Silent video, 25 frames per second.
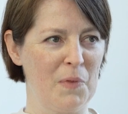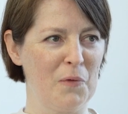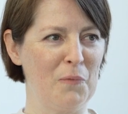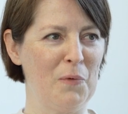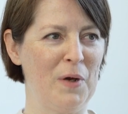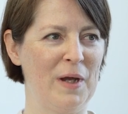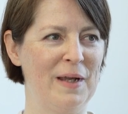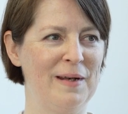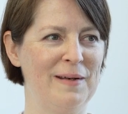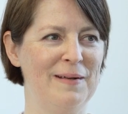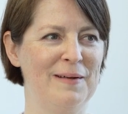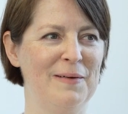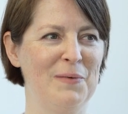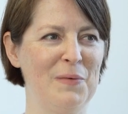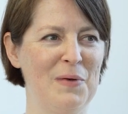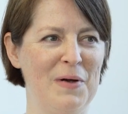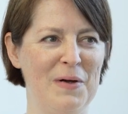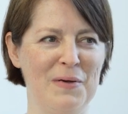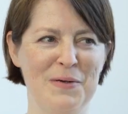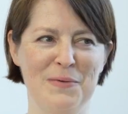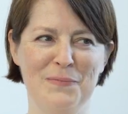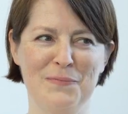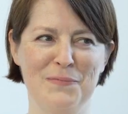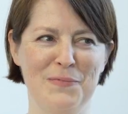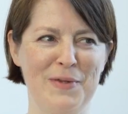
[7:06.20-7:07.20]
Great.
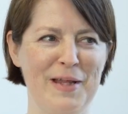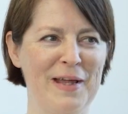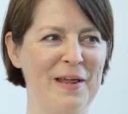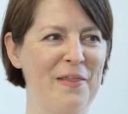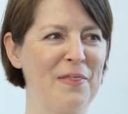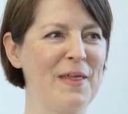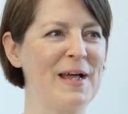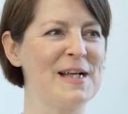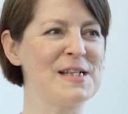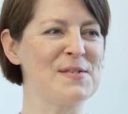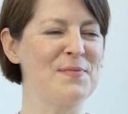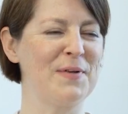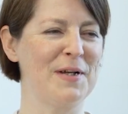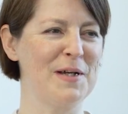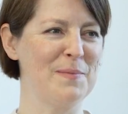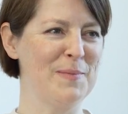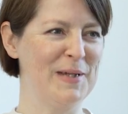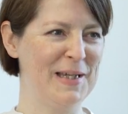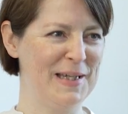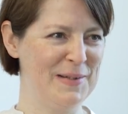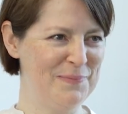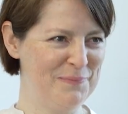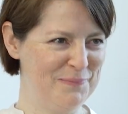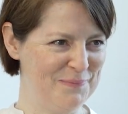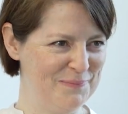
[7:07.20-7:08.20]
Nick, thanks for
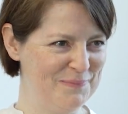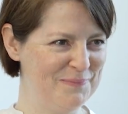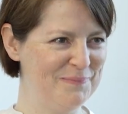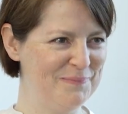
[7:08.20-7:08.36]
coming in.